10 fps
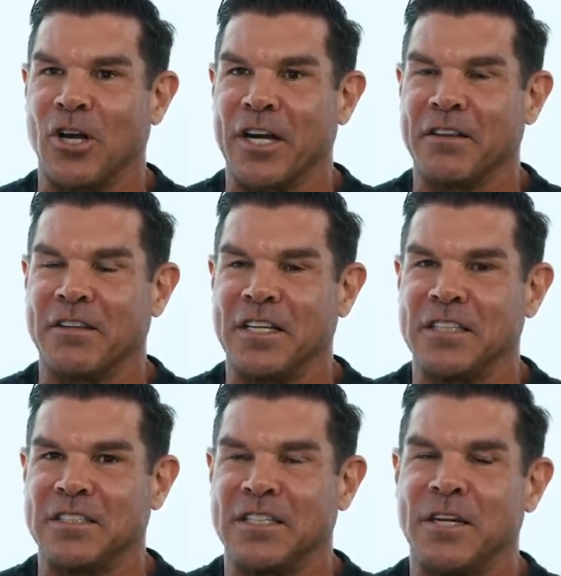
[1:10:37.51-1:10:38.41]
a lot of
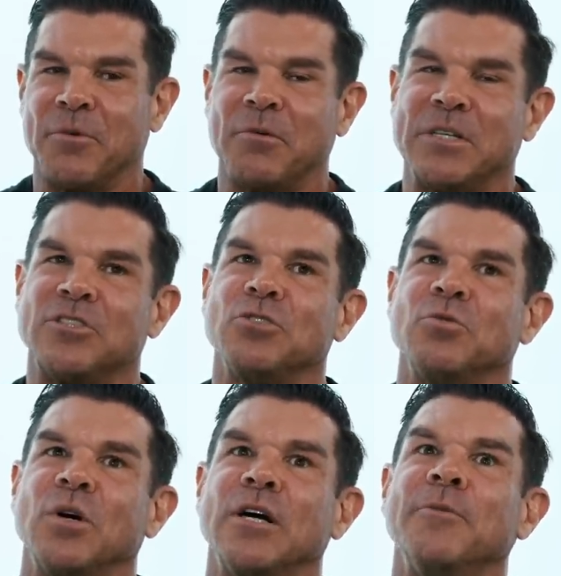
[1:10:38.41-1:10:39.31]
things. And then we went
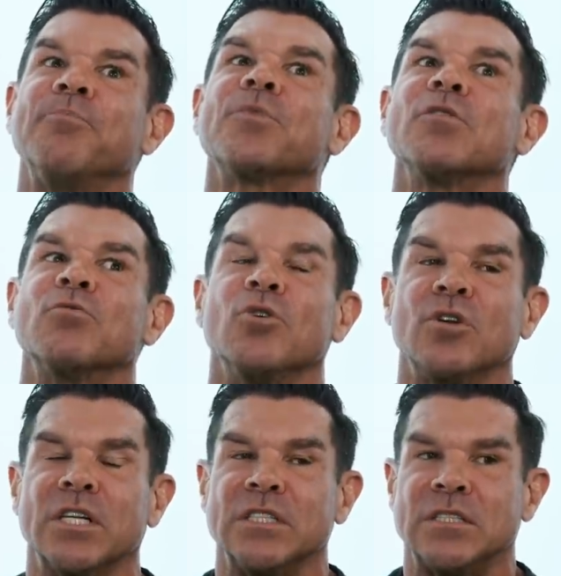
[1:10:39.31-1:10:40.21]
to um,
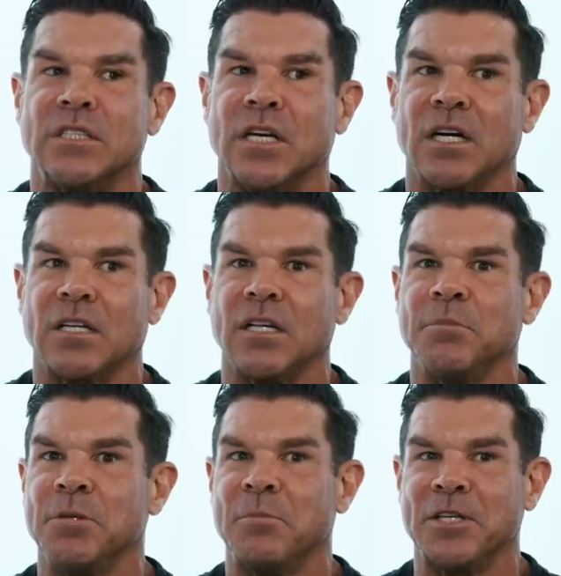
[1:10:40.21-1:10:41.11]
Rogan's uh,
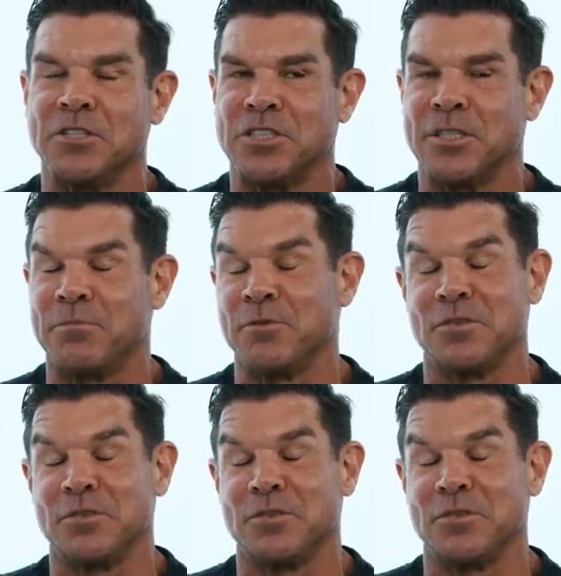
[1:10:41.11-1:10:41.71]
club, The Mothership.